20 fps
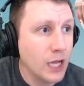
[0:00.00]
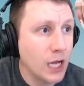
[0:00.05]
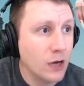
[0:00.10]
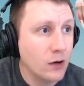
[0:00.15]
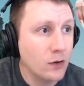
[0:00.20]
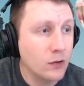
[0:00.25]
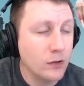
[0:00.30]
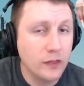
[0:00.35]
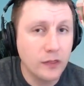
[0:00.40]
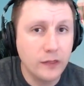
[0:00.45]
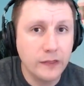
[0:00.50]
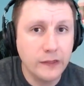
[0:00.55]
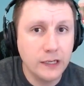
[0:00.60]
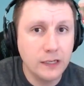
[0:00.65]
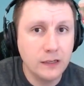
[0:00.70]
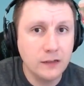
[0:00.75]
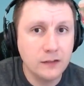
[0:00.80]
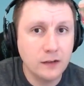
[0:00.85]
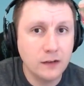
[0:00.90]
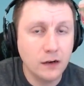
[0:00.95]
Now,
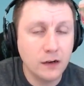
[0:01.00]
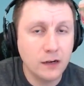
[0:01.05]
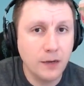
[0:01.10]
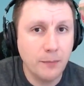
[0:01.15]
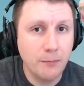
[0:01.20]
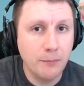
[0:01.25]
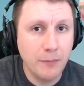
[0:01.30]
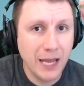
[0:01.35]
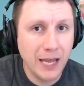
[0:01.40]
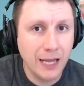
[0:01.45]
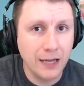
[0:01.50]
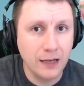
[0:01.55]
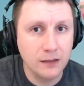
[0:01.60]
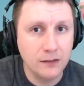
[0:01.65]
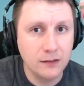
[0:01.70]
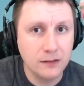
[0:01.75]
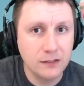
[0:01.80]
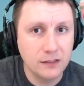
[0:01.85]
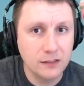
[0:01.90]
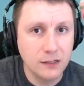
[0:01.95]
these are
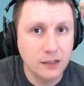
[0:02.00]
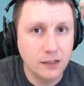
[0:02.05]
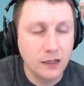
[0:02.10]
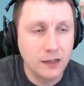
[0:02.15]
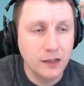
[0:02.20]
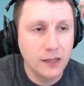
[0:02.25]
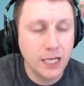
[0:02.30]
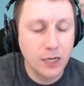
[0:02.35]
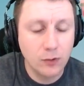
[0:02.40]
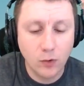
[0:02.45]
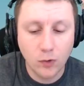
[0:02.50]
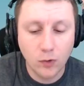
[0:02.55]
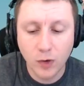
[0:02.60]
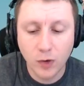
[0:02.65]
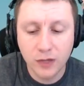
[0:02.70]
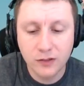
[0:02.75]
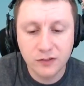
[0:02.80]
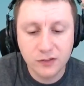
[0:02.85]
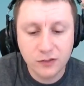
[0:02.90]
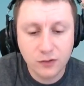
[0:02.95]
commands that will
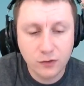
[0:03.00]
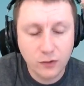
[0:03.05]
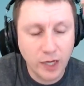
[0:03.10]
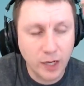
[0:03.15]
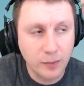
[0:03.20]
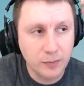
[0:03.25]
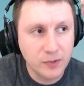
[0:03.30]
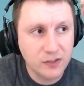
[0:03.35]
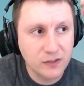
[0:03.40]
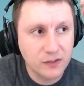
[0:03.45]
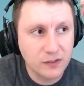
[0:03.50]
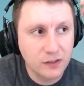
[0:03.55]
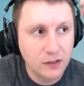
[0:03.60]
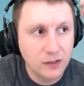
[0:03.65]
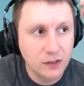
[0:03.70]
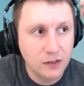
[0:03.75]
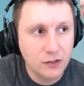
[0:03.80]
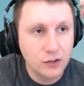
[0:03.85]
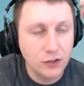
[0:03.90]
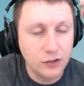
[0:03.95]
run scripts
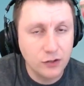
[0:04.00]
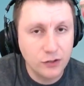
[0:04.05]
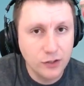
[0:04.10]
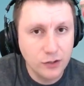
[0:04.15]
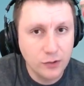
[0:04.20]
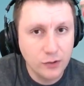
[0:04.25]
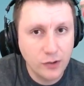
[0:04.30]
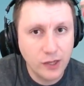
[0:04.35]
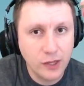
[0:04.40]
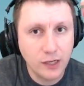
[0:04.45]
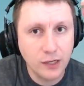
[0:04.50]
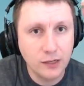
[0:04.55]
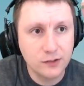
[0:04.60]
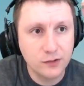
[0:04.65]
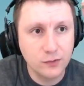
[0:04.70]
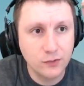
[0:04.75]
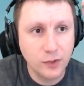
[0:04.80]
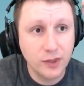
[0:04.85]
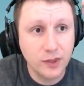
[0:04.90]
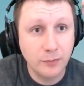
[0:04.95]
to do
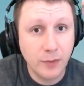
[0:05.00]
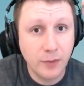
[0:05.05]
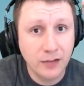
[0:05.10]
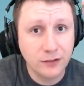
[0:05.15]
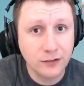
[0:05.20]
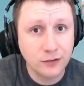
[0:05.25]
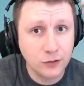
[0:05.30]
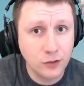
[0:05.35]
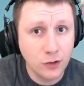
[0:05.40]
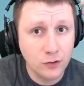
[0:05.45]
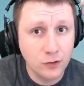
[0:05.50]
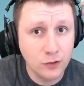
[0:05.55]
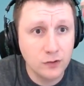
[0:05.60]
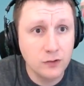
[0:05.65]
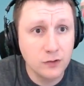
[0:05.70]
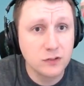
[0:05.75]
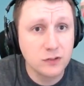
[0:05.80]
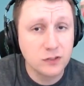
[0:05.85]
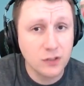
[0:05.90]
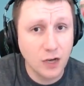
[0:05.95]
things with the
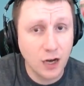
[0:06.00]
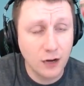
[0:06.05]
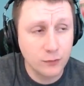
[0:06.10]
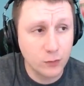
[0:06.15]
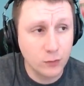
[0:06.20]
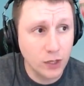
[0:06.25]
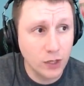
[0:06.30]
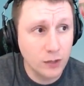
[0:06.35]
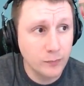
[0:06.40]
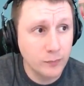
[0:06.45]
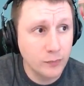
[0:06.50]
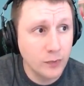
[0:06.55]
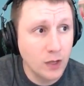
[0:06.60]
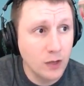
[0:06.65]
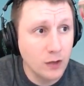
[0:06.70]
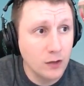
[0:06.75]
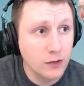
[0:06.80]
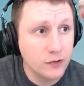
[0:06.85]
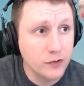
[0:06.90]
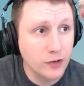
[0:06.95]
masternode software.
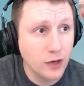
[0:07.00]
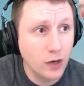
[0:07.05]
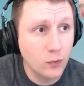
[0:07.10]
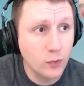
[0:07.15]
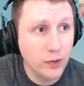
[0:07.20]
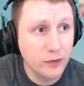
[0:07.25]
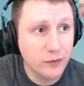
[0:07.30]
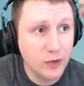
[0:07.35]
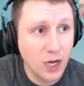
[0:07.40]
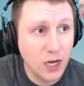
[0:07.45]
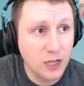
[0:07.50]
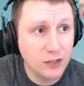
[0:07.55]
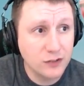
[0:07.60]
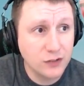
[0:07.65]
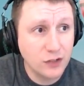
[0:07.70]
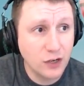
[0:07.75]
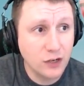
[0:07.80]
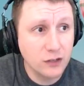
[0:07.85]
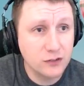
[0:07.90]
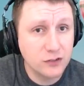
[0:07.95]
So we've got
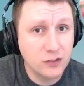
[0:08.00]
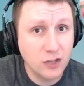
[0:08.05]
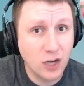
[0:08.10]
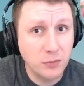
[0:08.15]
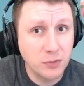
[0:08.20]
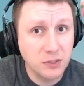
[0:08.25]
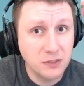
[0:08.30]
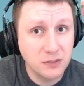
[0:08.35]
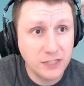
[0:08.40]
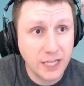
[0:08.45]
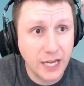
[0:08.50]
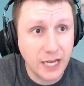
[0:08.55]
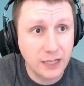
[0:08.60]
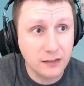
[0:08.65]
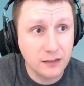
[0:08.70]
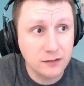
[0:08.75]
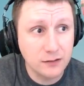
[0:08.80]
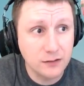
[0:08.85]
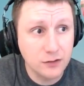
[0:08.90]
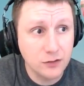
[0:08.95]
start, stop, and
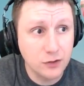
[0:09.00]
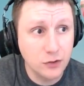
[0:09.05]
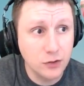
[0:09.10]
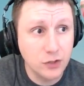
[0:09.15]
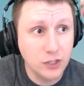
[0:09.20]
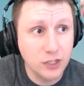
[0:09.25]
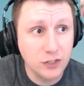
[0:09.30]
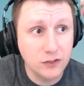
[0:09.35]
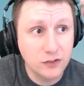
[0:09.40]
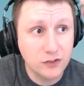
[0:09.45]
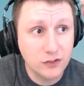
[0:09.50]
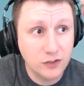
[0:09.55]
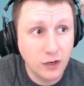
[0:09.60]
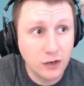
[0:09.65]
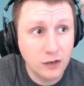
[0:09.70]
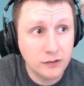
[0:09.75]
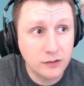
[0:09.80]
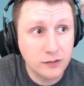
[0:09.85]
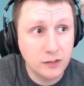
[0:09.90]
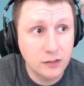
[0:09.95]
status. So you can
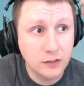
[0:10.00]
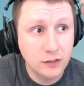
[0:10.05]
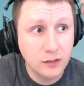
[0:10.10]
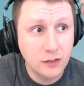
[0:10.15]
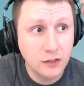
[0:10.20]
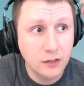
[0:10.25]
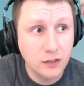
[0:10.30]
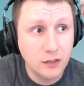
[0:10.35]
start